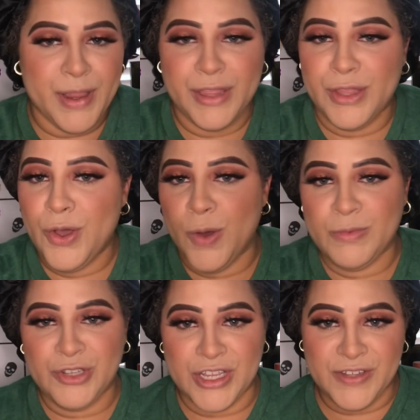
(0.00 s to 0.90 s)
in the home
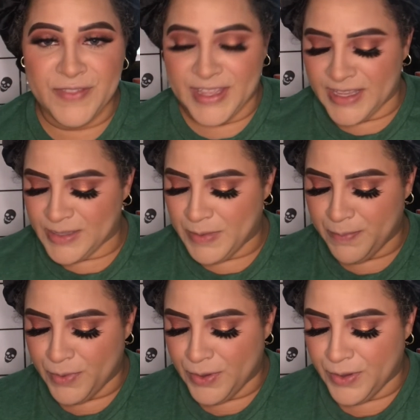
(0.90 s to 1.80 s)
stretch of things,
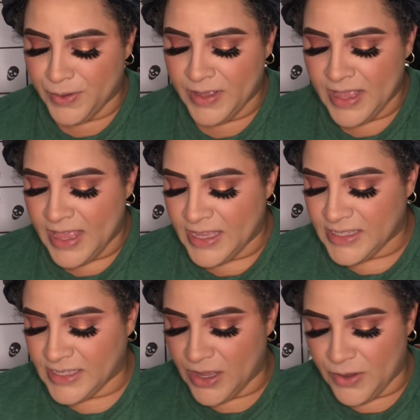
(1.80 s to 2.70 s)
people.
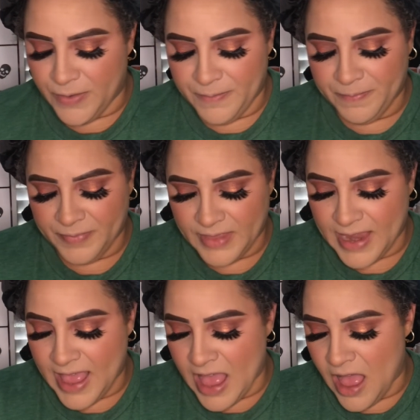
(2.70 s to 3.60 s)
So
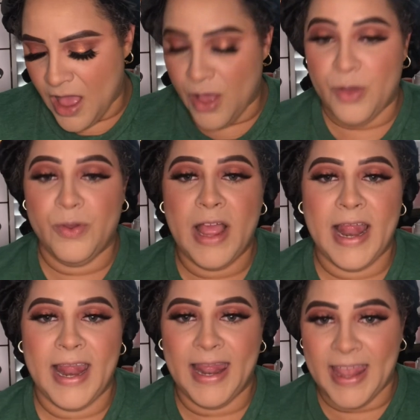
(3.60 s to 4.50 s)
now
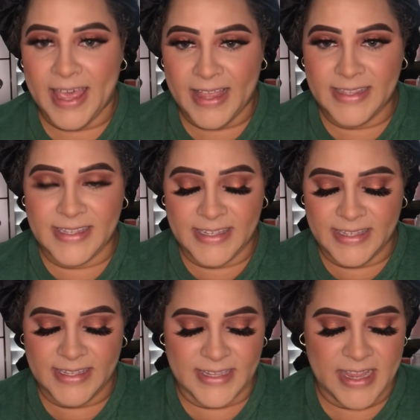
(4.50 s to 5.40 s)

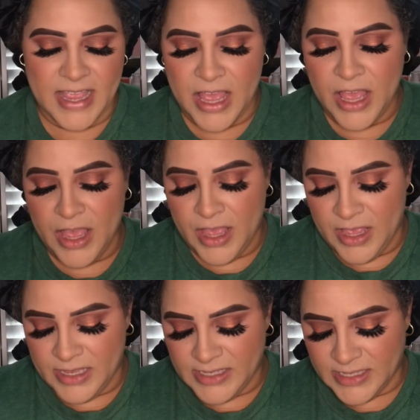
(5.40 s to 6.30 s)
let's
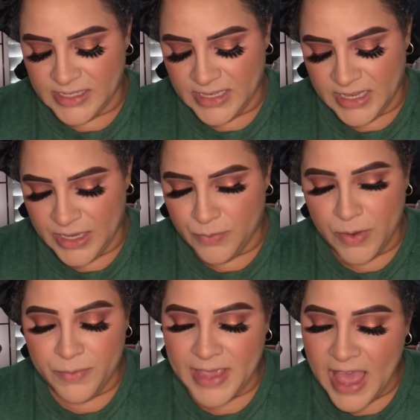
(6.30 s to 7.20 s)
see
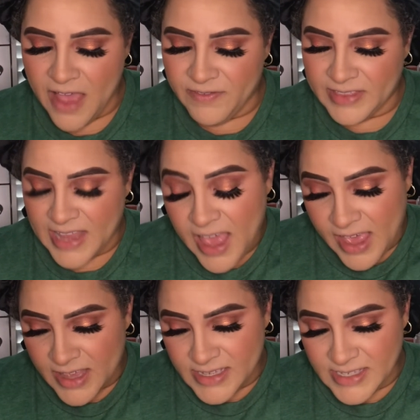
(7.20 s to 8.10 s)
what we have
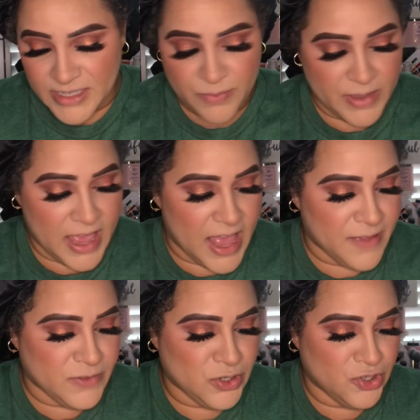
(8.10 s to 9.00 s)
next. We
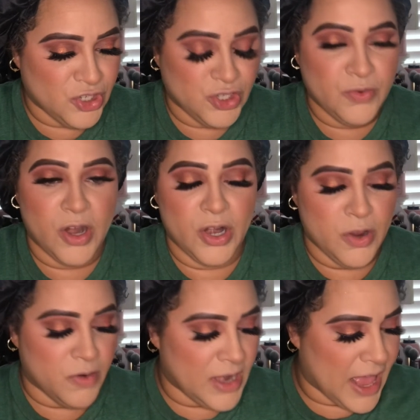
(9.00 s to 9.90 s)
have to just do our
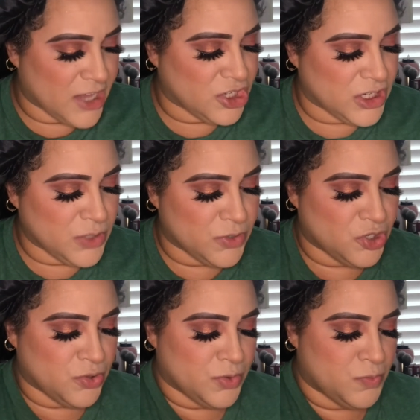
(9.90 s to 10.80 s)
lower lashes, which
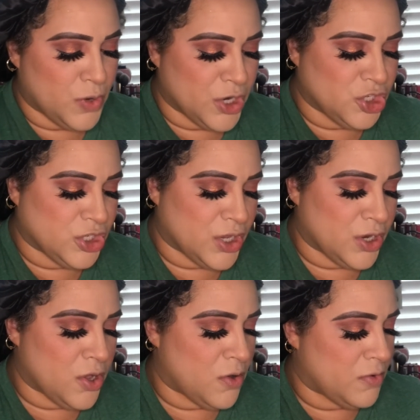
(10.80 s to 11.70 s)
we're just gonna
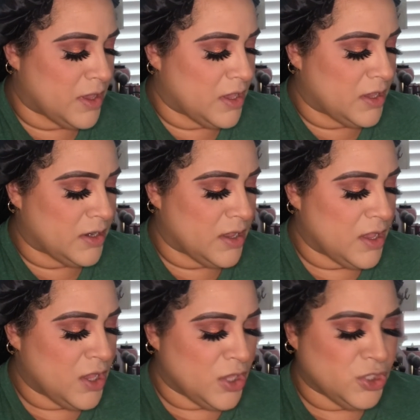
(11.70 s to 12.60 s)
go in
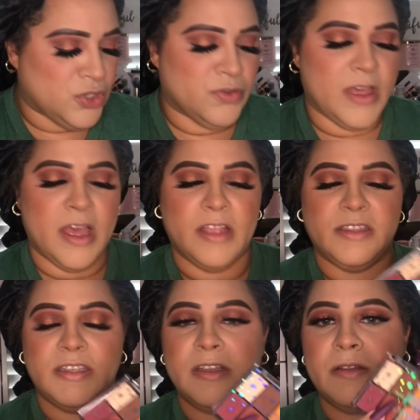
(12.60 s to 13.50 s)
to
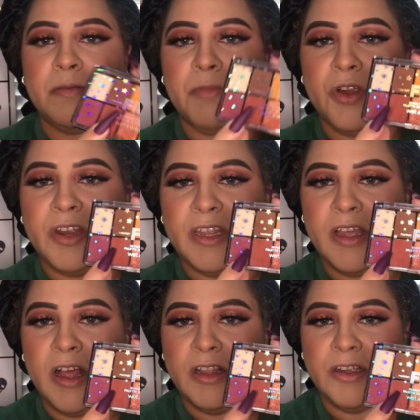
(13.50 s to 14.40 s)
that burgundy
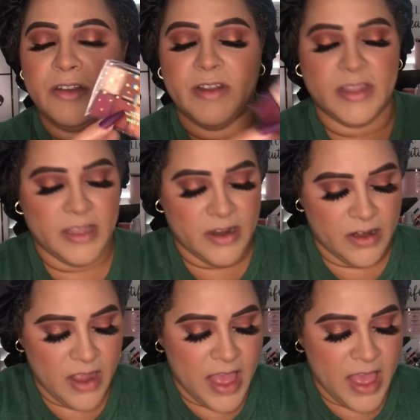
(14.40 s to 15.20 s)
color right there.